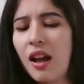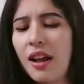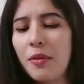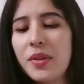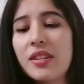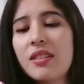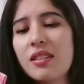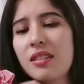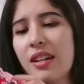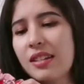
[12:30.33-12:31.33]
I don't know, but this is
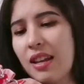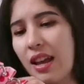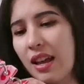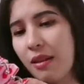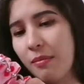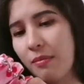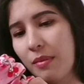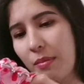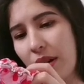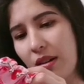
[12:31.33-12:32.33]
a size M
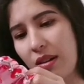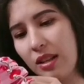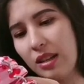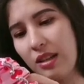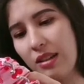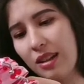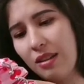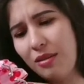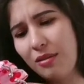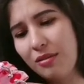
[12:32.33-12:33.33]
apparently
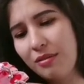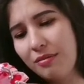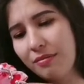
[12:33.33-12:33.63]
now.